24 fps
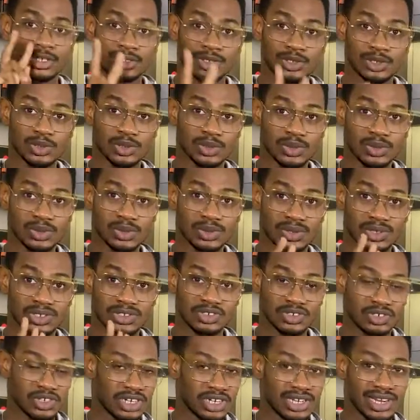
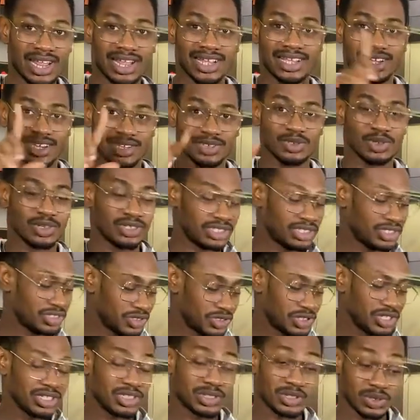2-3, like
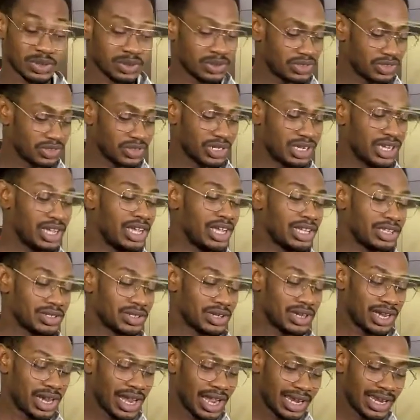23, 2-3. So
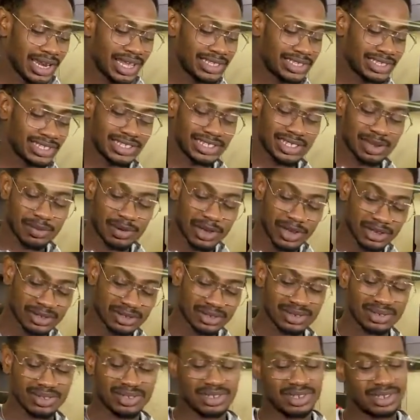yeah, that's it
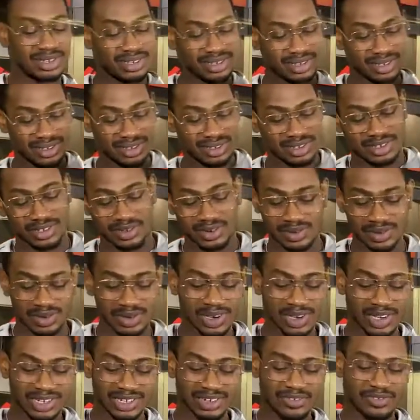about
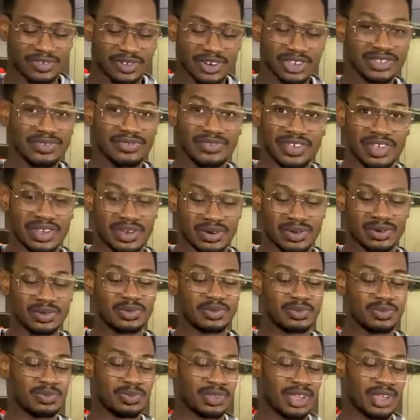the front view.